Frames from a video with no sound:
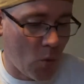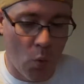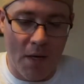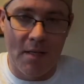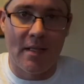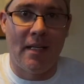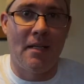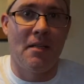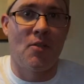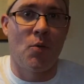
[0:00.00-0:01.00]
What is
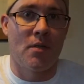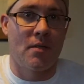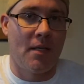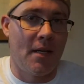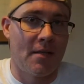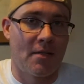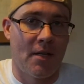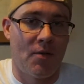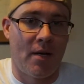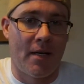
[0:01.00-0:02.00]
in the Twisted
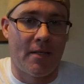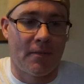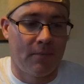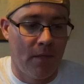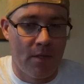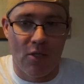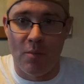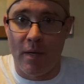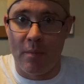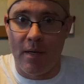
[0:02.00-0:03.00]
Sunrise? You
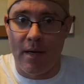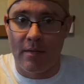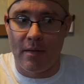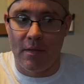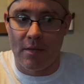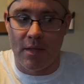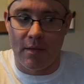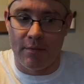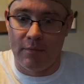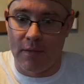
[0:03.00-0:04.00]
may be asking
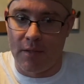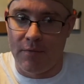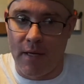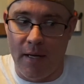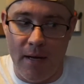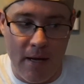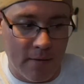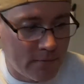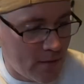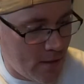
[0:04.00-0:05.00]
yourself. Let's find
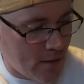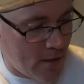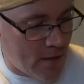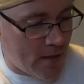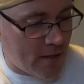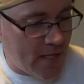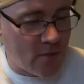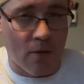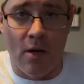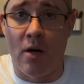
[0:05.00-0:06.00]
out. These
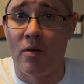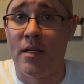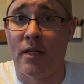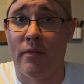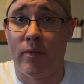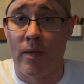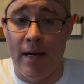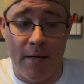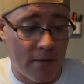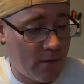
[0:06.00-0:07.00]
are all yellow
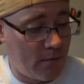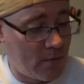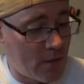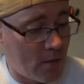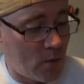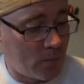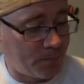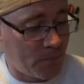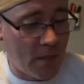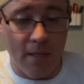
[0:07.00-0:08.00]
varieties. So
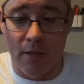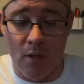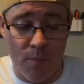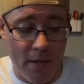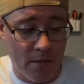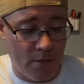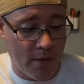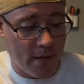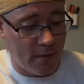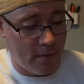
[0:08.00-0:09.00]
yellow brain
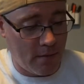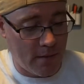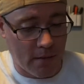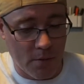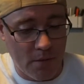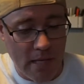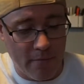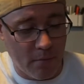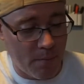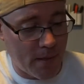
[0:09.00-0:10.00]
strain, yellow
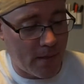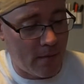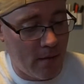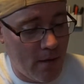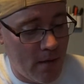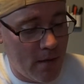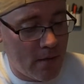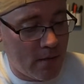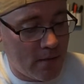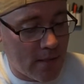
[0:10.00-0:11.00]
seven pot,
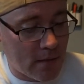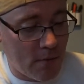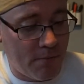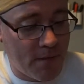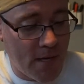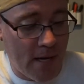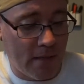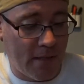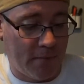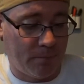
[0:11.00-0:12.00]
yellow
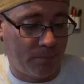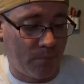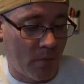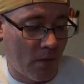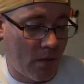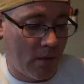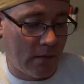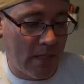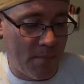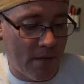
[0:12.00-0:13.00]
fatale,
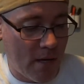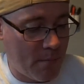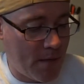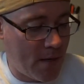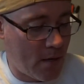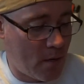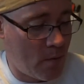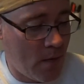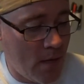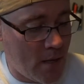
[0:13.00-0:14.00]
lemon
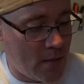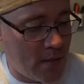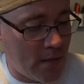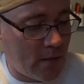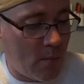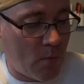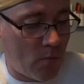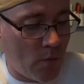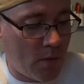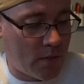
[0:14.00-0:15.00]
habanero, yellow
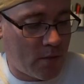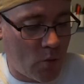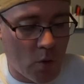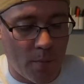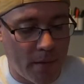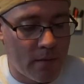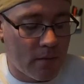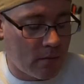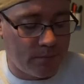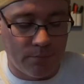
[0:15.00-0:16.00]
moruga scorpions,